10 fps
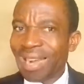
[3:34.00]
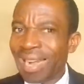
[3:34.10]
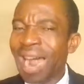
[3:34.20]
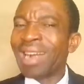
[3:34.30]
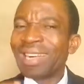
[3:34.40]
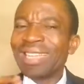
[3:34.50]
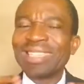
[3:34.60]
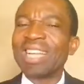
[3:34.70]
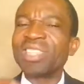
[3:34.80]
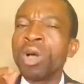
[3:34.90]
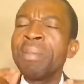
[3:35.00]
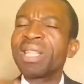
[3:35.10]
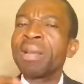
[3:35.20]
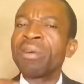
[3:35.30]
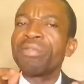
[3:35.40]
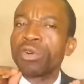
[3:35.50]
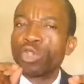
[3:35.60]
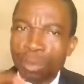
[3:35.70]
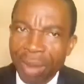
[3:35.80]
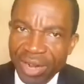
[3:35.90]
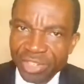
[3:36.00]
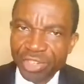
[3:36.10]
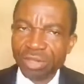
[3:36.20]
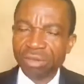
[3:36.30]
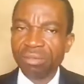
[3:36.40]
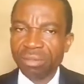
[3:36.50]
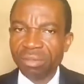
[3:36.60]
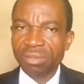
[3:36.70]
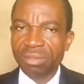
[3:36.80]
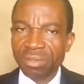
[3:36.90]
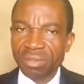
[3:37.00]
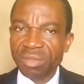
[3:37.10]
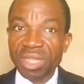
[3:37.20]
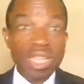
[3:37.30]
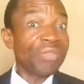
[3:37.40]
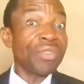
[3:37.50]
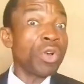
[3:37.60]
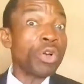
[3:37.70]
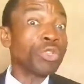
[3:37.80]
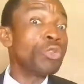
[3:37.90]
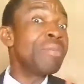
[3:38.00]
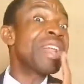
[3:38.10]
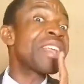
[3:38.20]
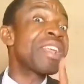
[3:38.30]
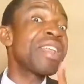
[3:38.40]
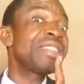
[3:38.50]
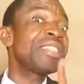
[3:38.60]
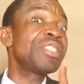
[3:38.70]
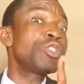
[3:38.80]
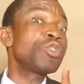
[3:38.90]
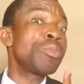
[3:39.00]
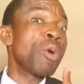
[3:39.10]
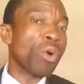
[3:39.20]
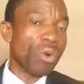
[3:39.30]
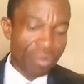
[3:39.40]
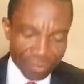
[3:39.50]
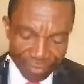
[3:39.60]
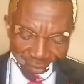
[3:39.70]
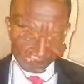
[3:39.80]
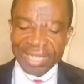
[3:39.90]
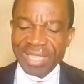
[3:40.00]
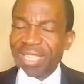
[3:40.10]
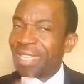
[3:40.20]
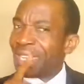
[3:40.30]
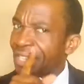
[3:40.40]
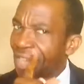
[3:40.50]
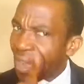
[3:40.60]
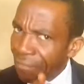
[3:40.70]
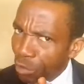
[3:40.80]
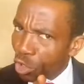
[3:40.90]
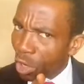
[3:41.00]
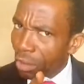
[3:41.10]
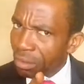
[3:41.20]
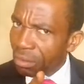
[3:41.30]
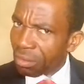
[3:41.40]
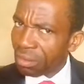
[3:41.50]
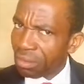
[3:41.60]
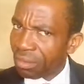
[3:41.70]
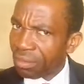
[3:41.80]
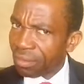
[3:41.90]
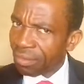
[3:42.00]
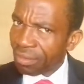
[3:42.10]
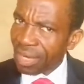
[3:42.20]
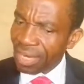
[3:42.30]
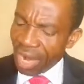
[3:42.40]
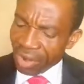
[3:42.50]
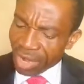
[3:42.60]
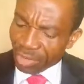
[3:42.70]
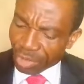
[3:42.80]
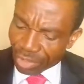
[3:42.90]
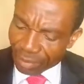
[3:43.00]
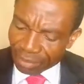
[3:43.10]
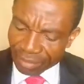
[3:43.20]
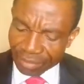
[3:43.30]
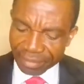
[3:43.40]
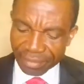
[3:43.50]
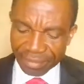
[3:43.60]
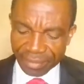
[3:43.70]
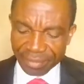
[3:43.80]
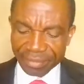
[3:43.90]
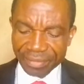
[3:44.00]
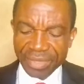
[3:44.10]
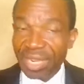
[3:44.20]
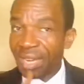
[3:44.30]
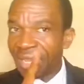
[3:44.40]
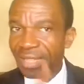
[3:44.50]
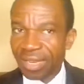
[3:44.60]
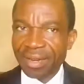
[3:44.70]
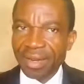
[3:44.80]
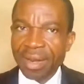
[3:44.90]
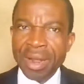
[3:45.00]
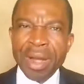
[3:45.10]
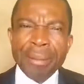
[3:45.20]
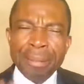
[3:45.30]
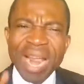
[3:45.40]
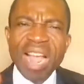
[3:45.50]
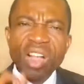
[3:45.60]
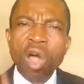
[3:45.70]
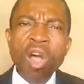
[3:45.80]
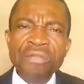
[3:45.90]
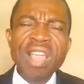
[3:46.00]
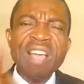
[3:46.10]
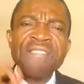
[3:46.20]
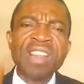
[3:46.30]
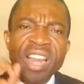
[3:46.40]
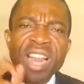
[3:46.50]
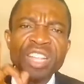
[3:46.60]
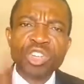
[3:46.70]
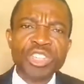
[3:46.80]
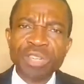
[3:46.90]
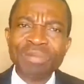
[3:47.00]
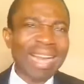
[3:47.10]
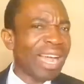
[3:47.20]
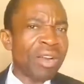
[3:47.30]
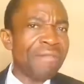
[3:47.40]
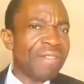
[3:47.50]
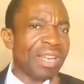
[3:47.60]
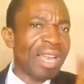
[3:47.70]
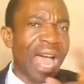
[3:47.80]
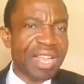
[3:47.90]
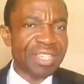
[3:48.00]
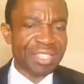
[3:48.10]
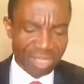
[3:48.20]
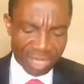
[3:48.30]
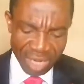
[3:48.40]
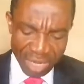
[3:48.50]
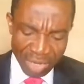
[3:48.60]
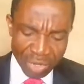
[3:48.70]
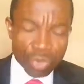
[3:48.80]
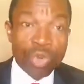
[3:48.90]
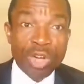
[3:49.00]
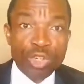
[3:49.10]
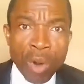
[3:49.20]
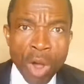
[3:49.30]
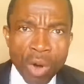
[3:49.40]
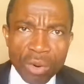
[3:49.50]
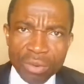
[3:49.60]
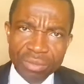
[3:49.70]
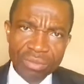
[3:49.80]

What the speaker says: now that it has not metamorphosed to marriage. If not, you may regret it tomorrow. Is your future in that relationship? Listen, break off every relationship that cannot fertilize your tomorrow.